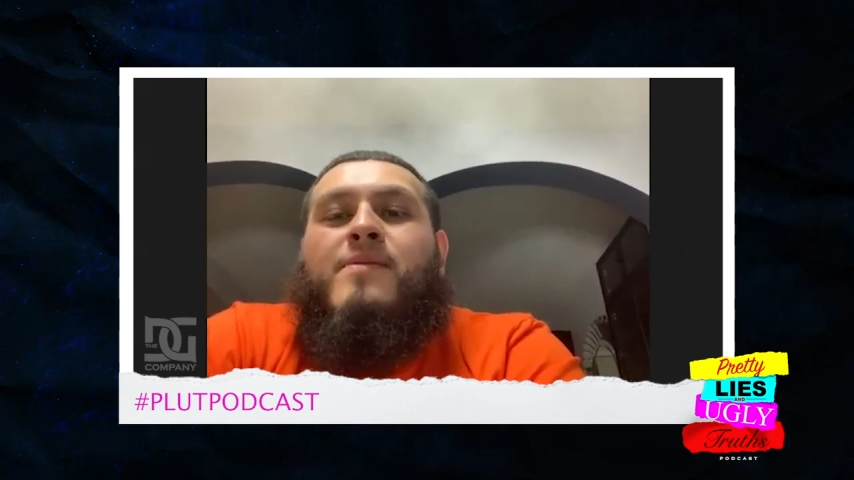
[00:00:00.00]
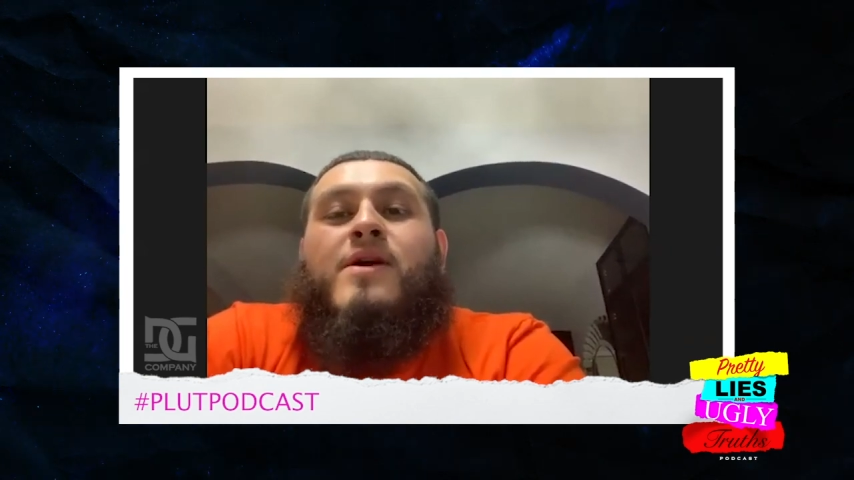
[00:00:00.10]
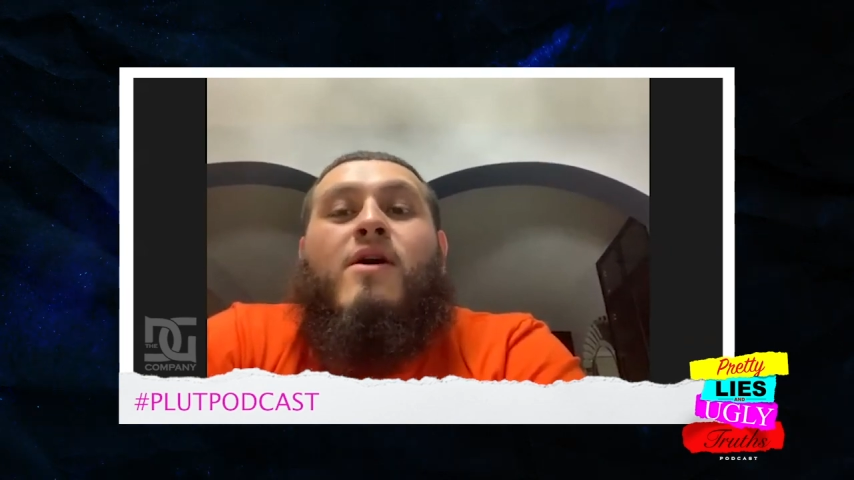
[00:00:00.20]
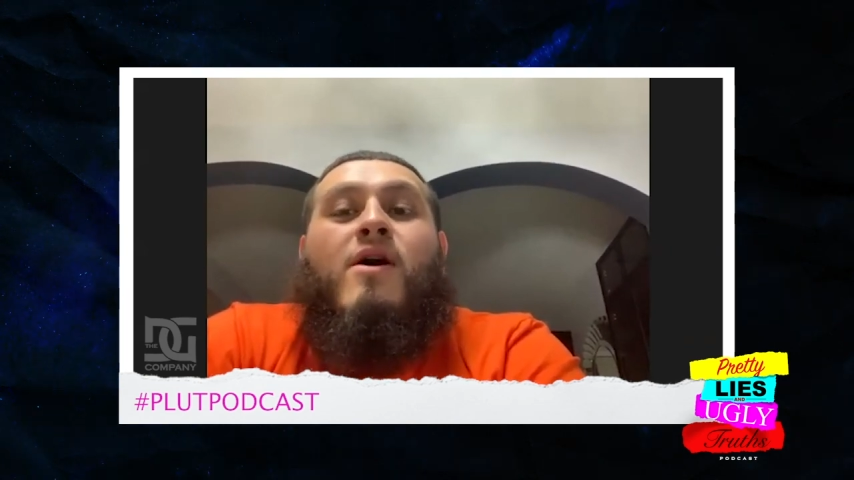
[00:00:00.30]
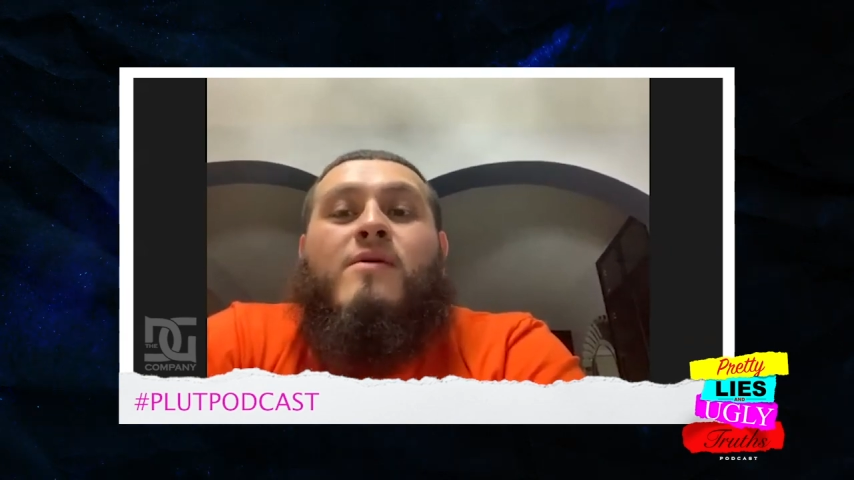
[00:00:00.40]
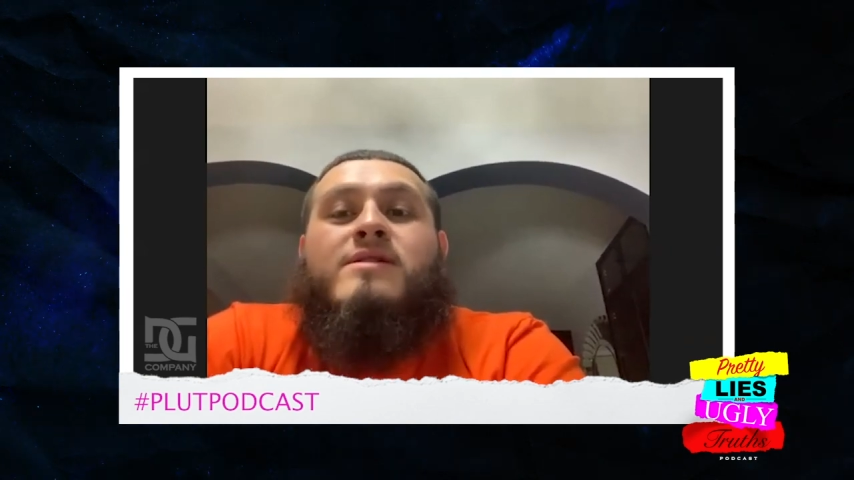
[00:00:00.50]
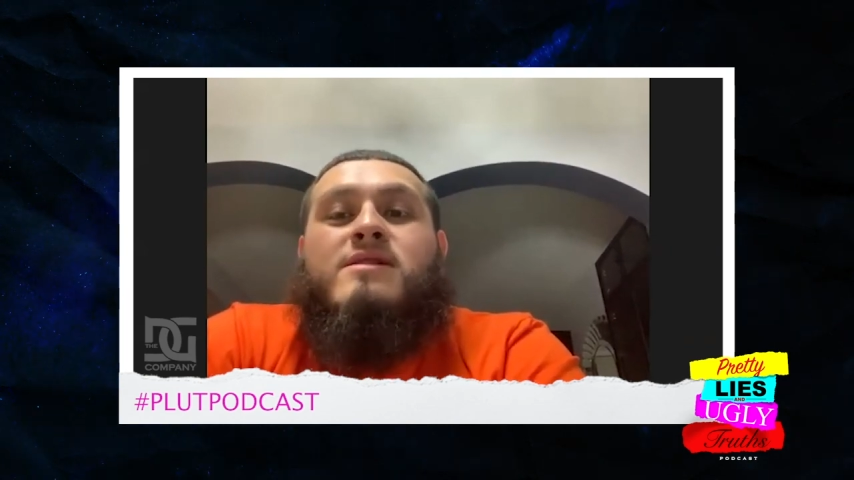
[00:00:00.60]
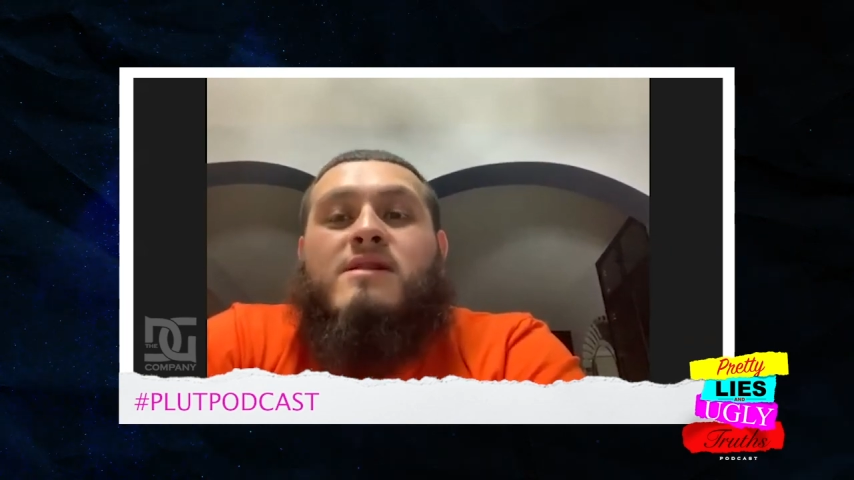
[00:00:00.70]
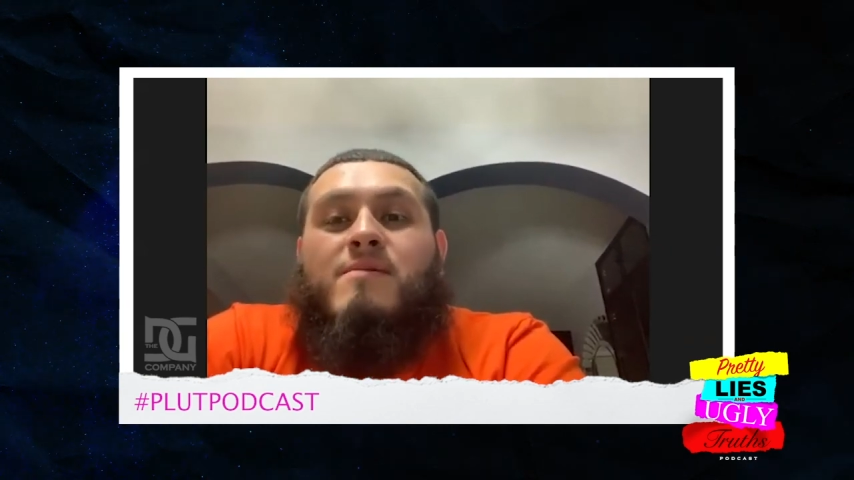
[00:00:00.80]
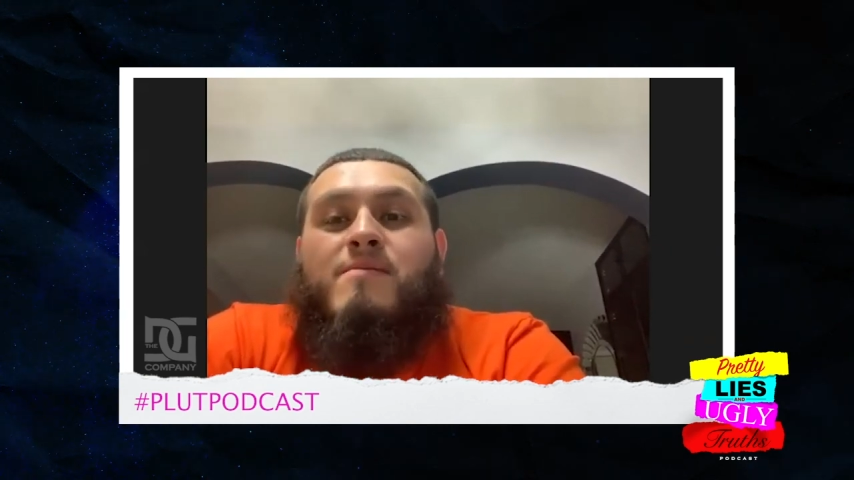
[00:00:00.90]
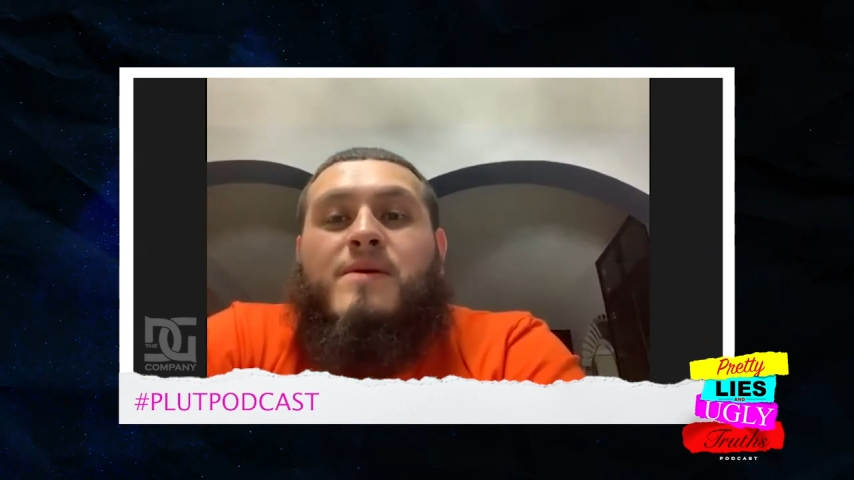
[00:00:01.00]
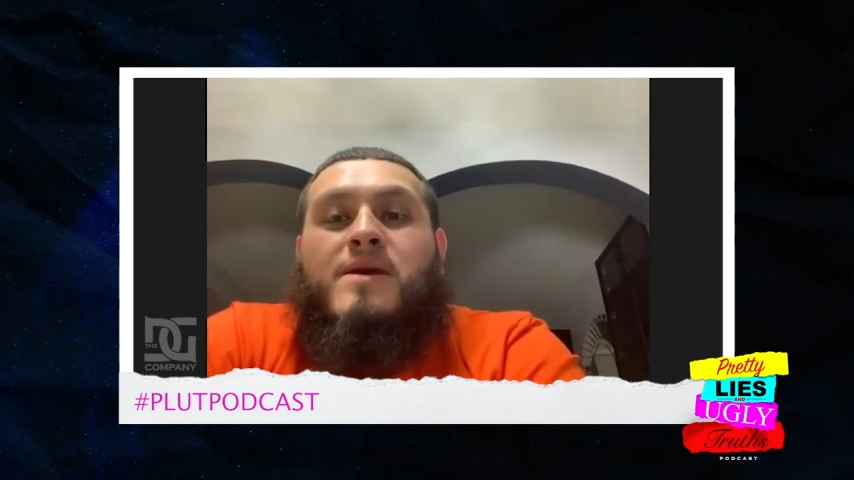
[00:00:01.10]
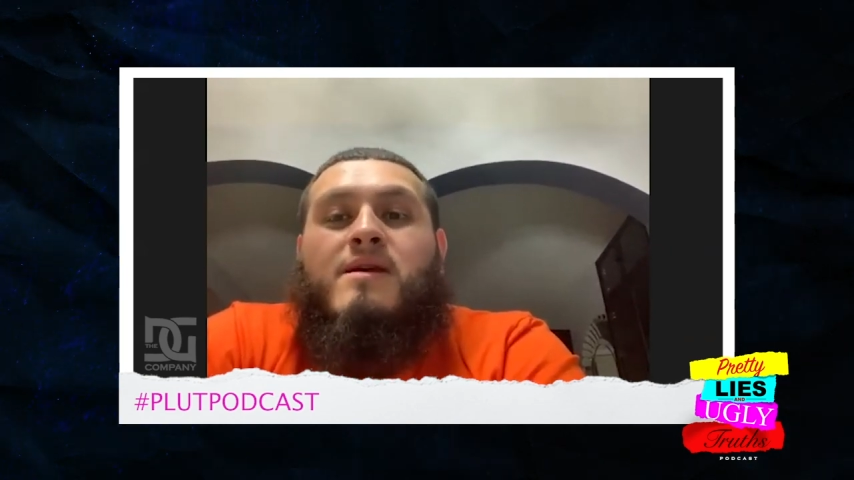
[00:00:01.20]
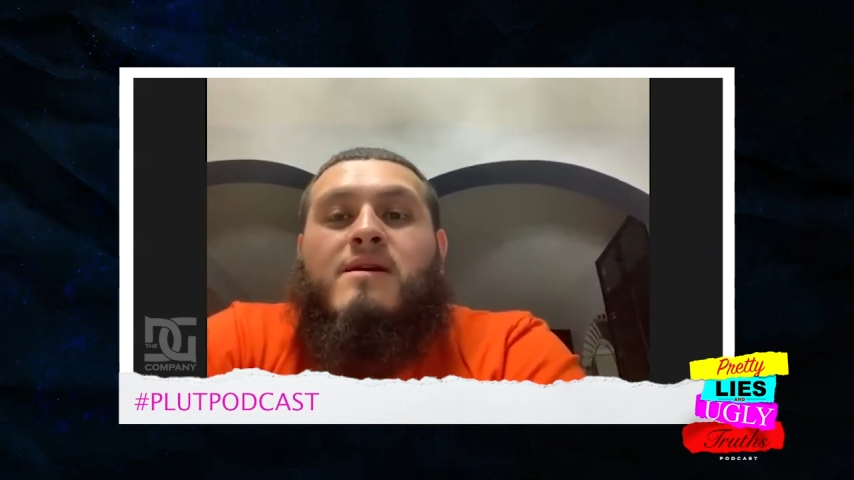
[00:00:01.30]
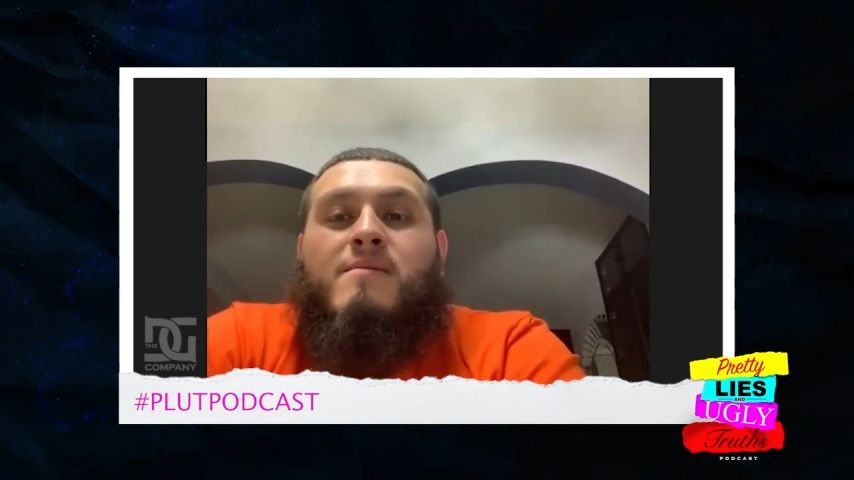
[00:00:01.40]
they're always gonna be